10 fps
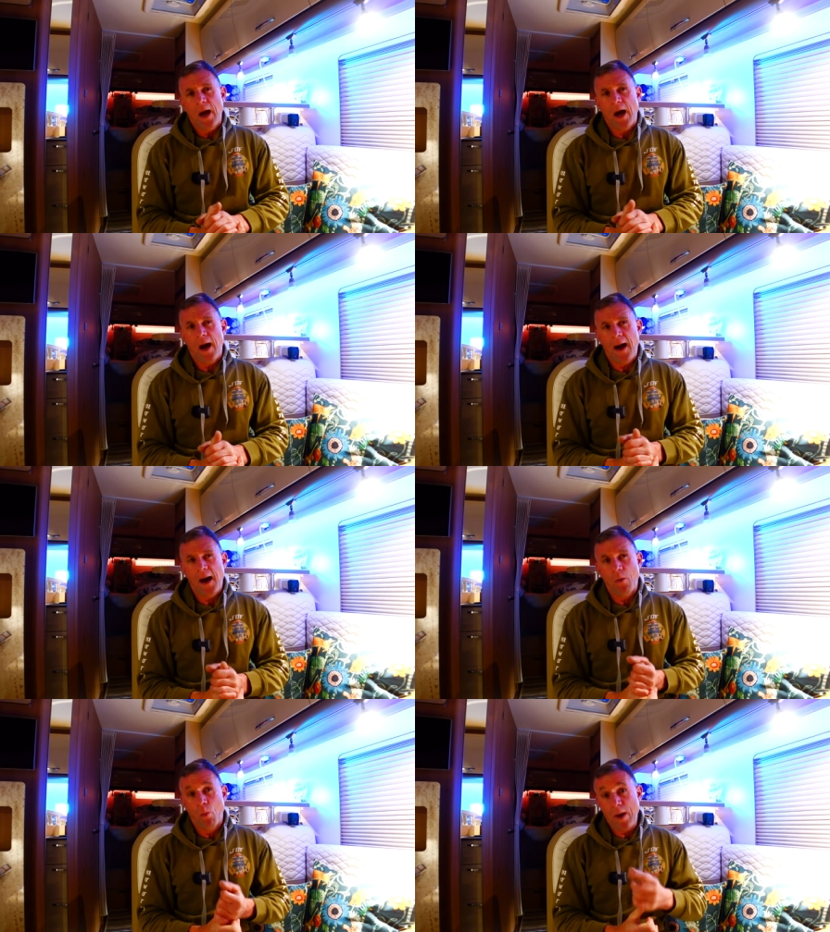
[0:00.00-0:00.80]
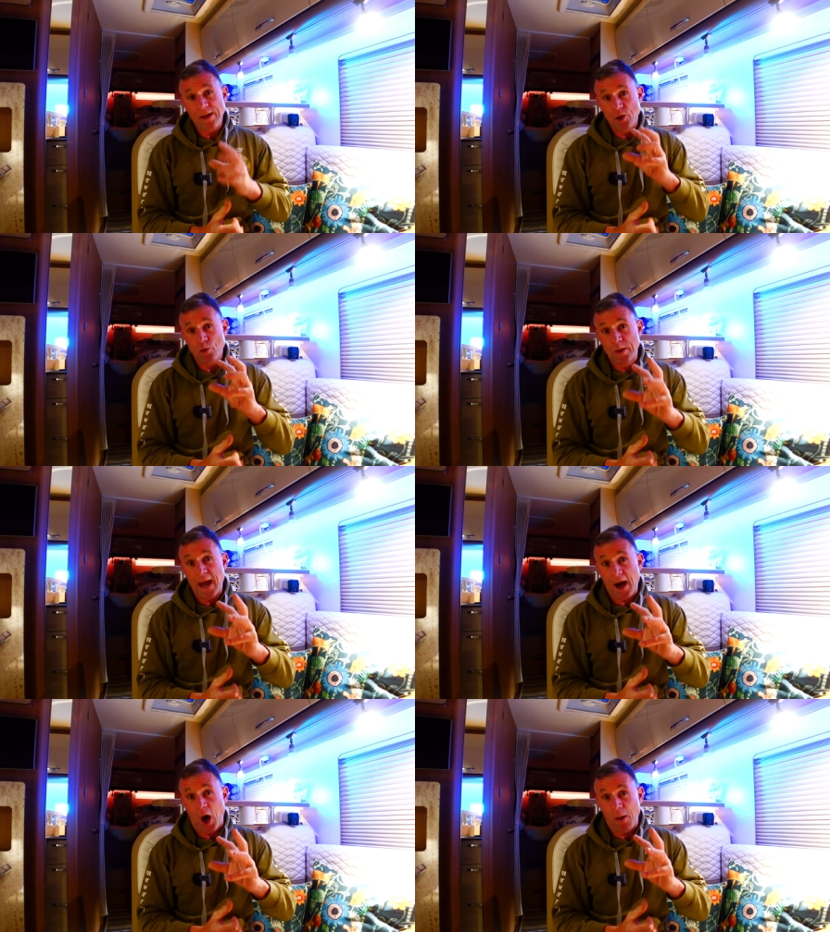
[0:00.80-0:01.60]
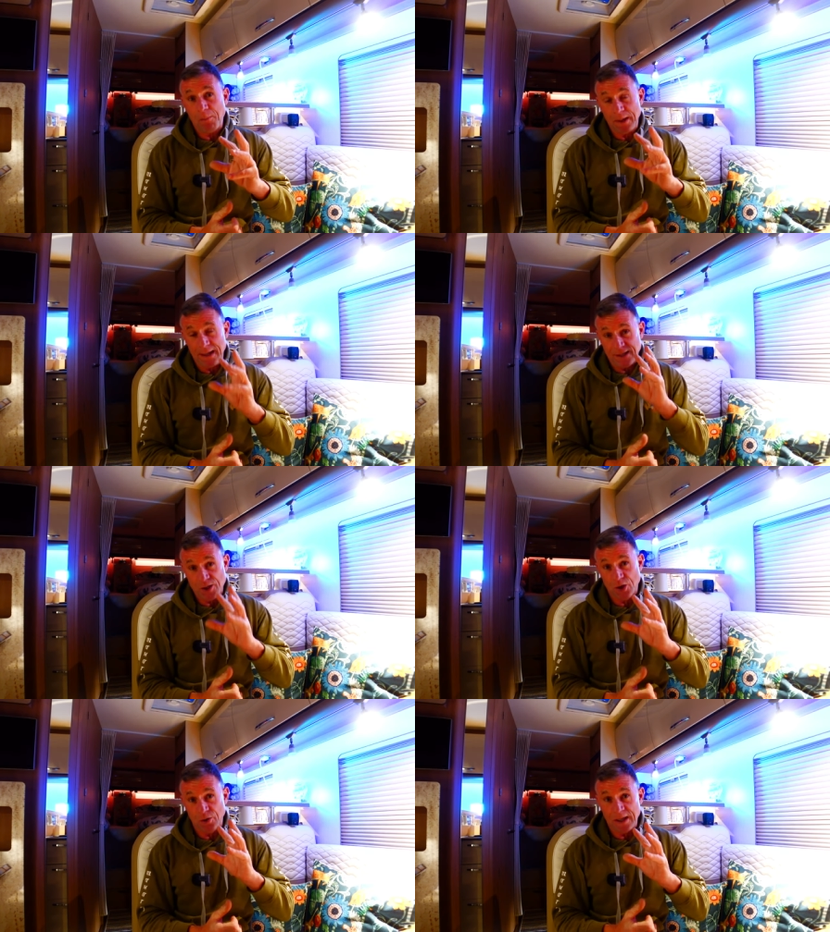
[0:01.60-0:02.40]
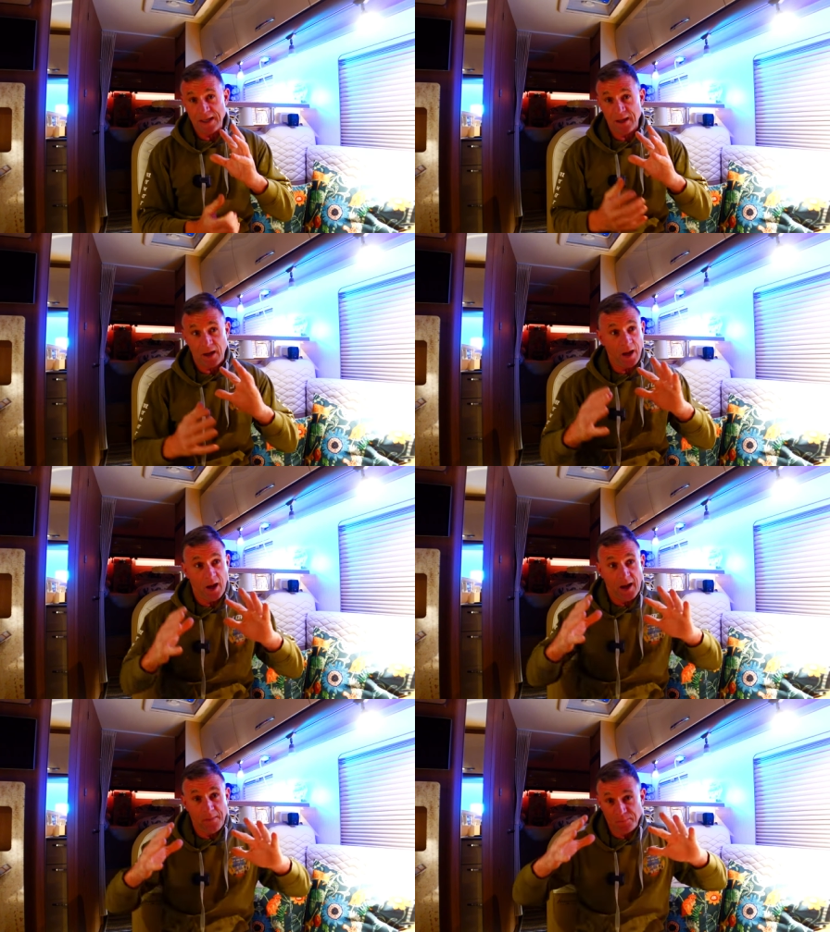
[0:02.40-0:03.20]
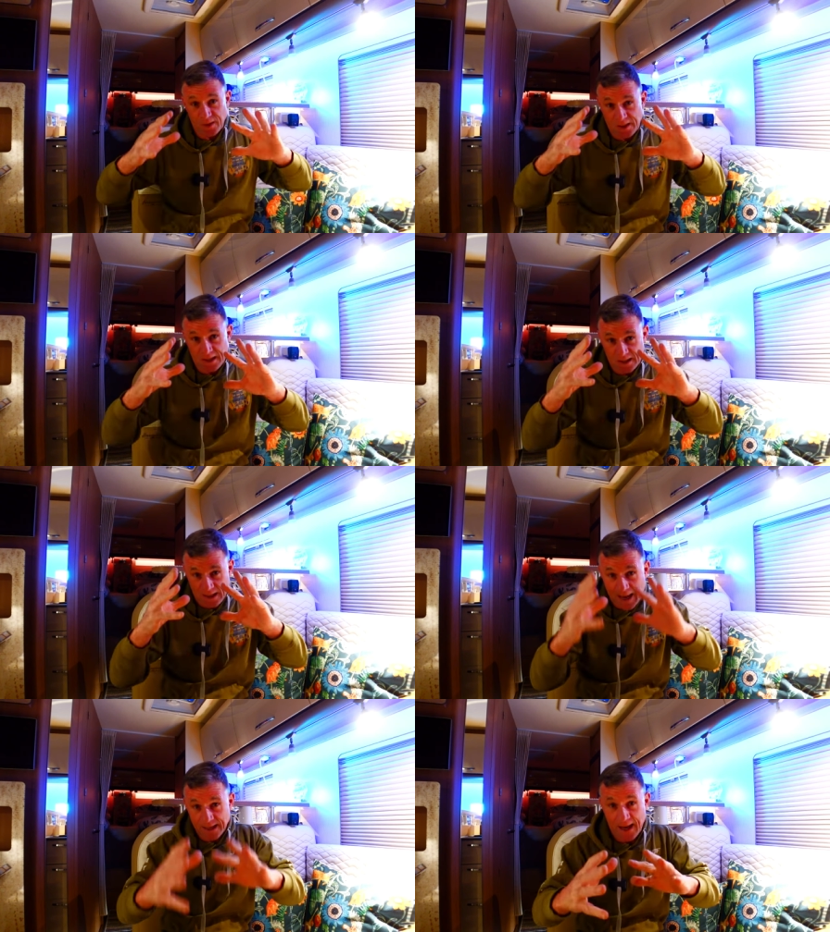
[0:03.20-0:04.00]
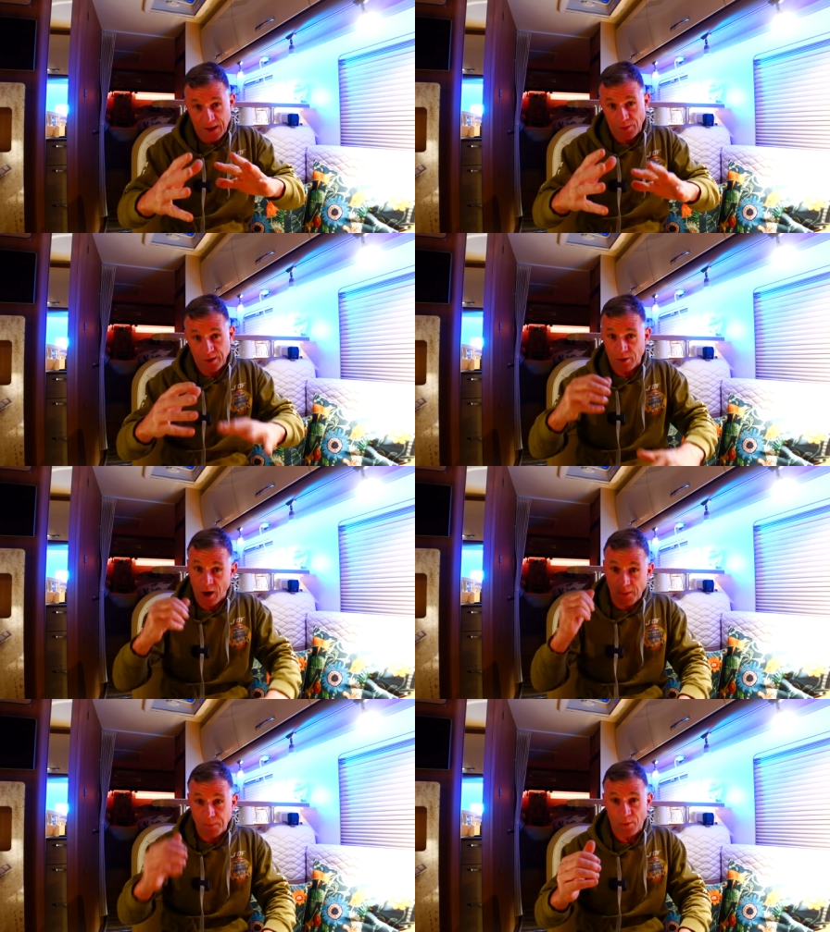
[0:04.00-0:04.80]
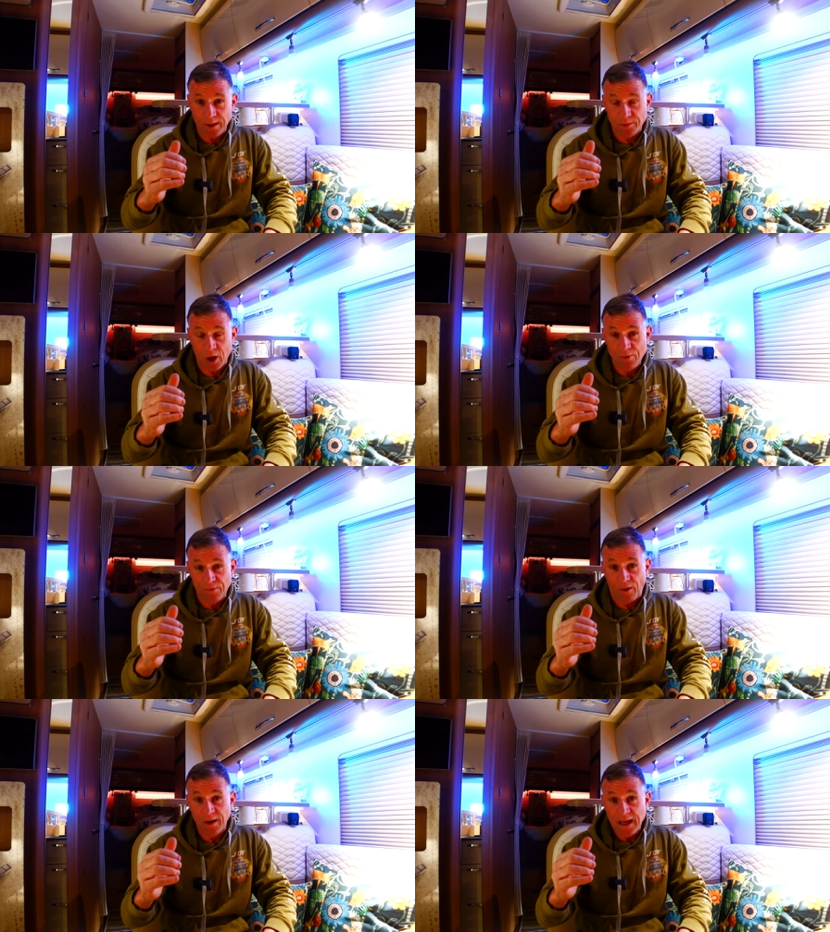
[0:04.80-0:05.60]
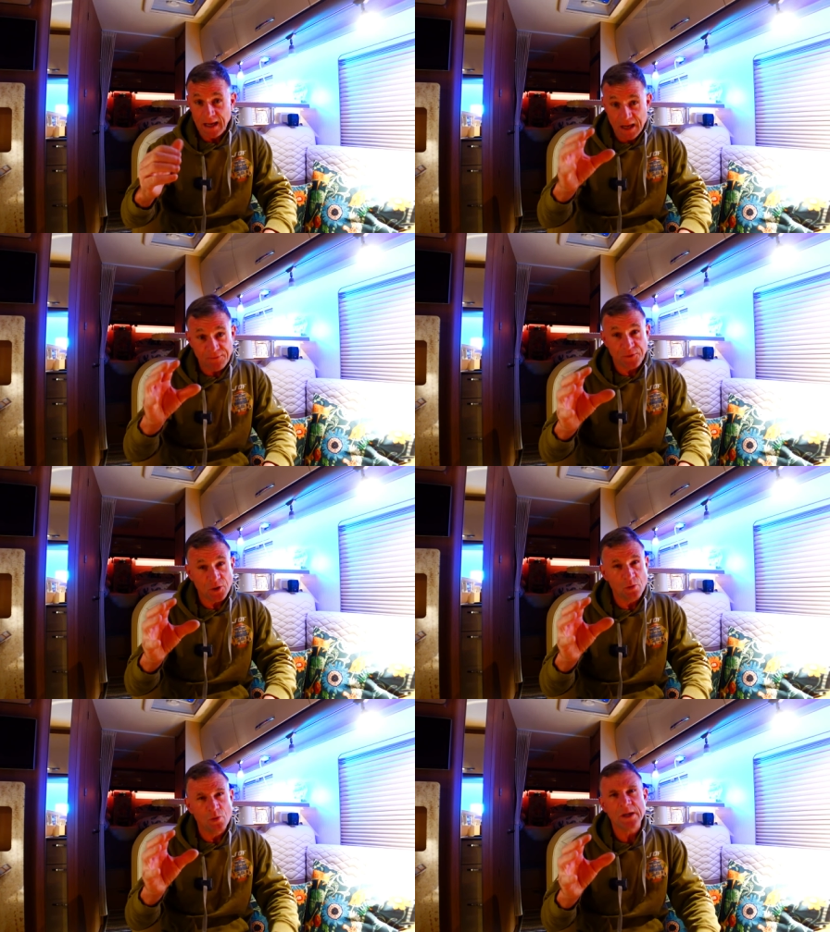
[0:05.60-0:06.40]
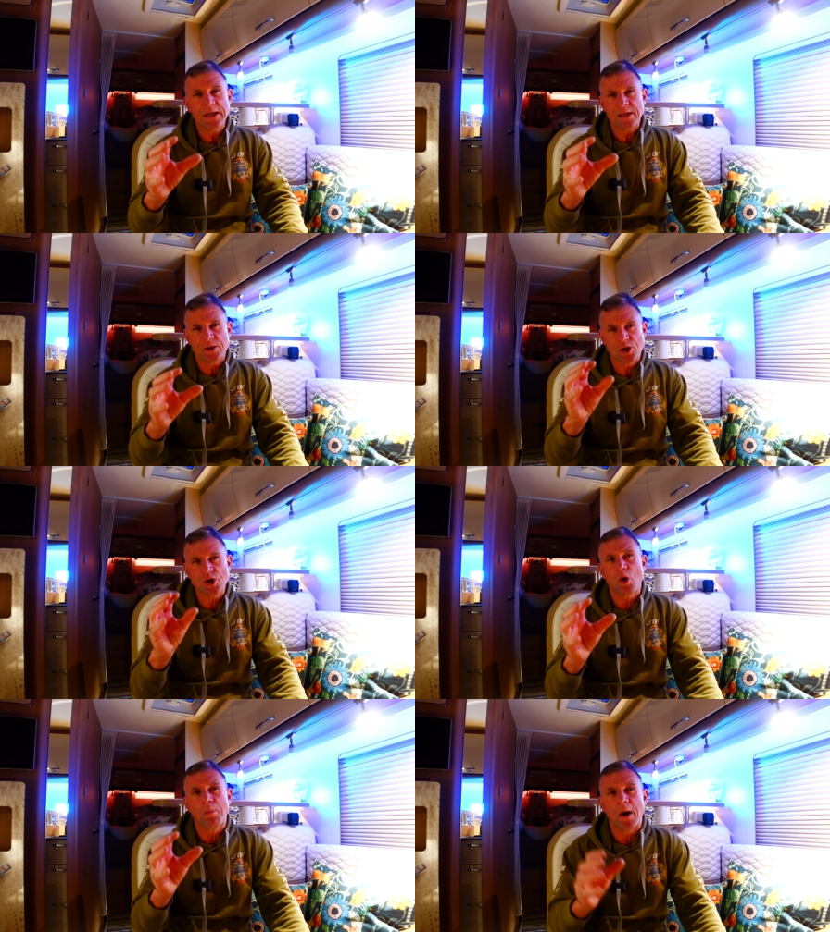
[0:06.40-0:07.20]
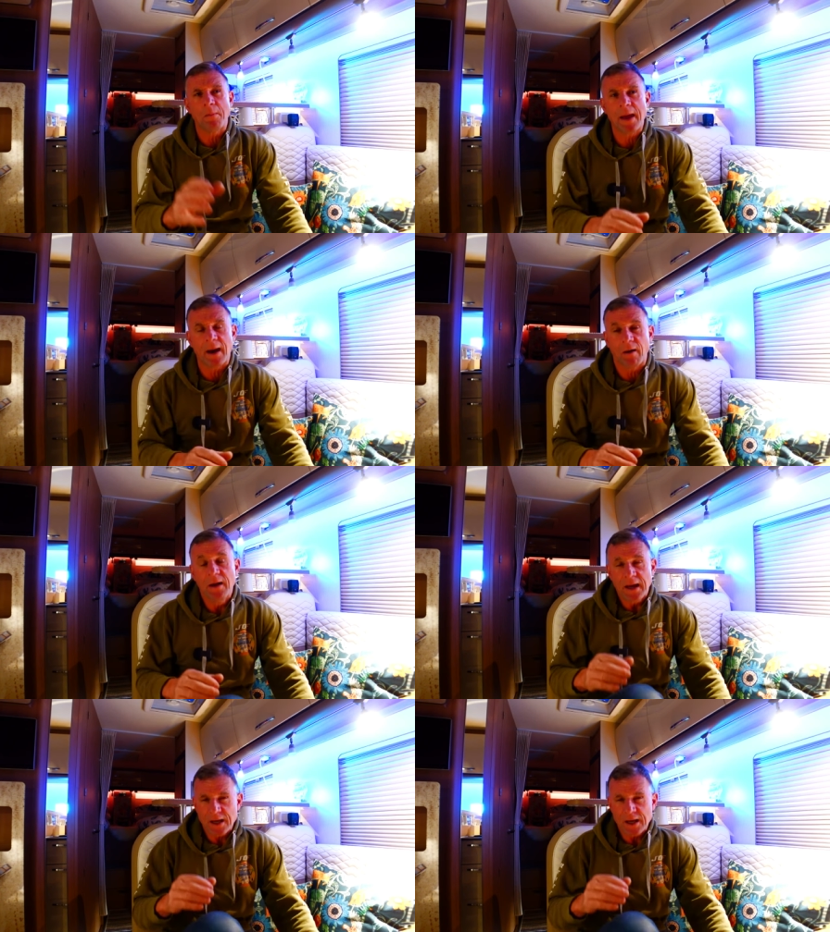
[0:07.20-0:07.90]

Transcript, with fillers: uh, when you get up into the um, Kent area up around Dover if you need to stop up there.